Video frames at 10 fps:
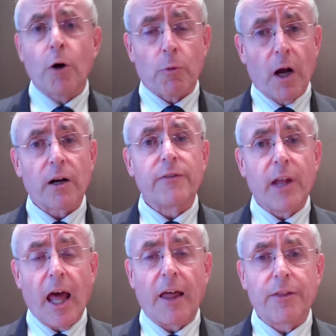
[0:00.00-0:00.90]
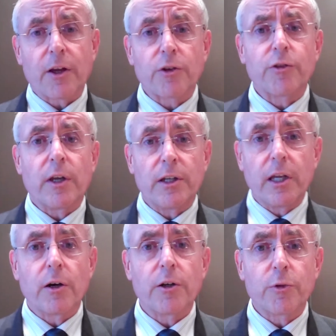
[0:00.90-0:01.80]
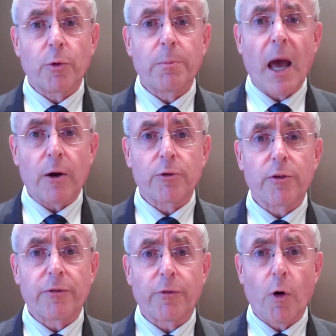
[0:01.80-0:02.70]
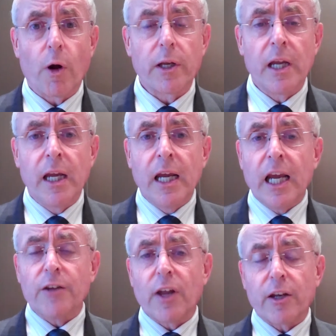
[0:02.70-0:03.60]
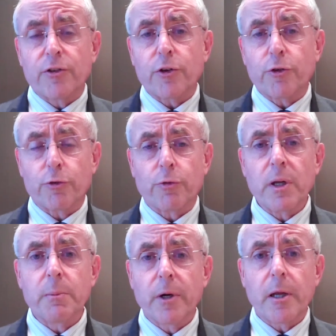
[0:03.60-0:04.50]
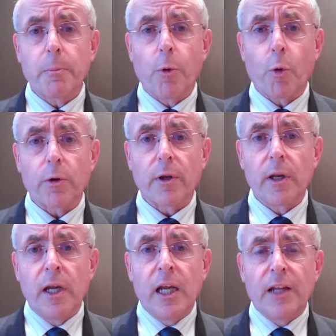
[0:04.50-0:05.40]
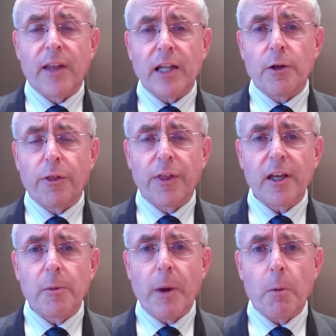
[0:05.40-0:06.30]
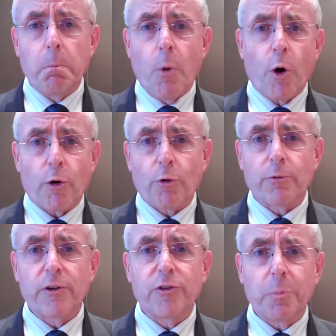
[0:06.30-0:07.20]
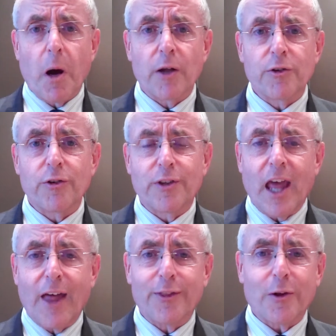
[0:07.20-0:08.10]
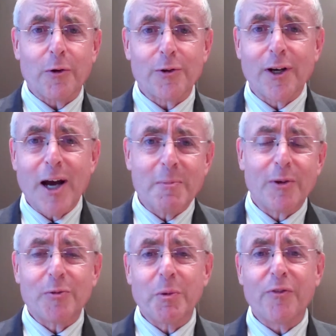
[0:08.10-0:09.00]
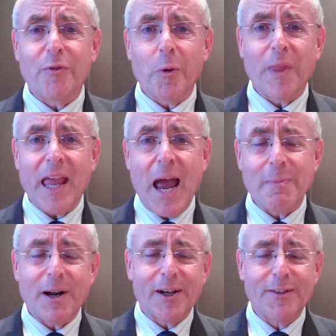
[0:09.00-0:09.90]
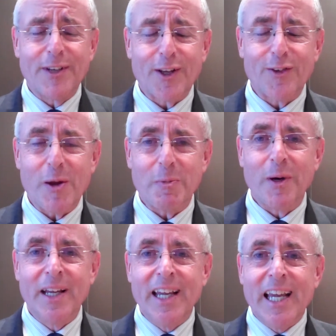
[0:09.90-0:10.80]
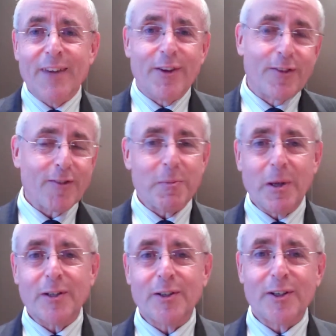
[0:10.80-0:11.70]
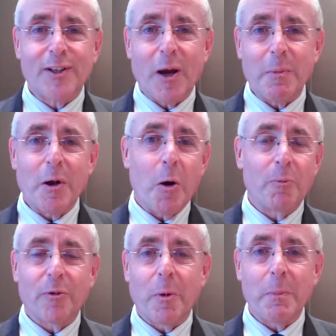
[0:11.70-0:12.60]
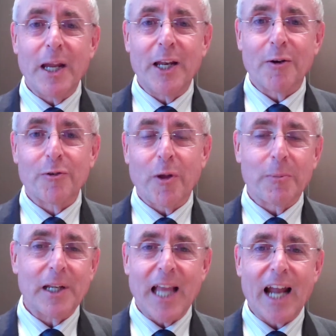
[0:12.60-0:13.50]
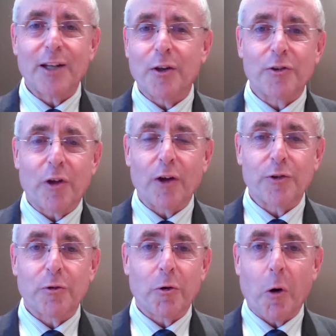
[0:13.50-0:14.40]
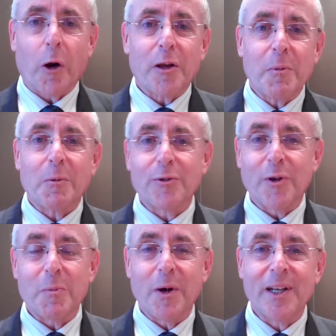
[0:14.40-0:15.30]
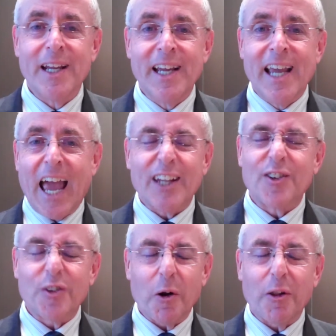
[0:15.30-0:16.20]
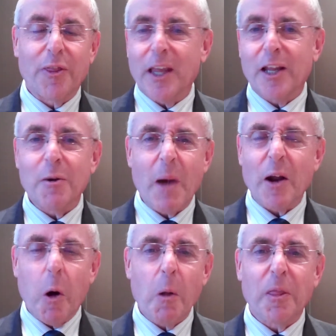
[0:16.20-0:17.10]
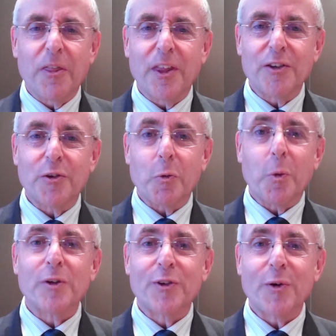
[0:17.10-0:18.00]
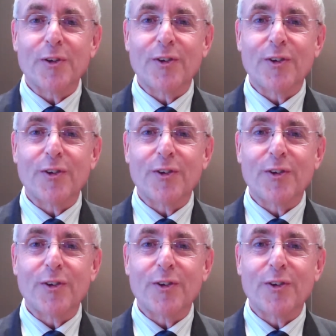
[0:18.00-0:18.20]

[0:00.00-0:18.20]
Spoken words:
relative to ethics and dealings with matters of fraud is that it's extremely important that you think about moral responses to ethical dilemmas before they happen. I'll give you an example. If you've ever been coming home from a meeting or something, you had a discussion or an argument with someone, and you started thinking about all the things you wish you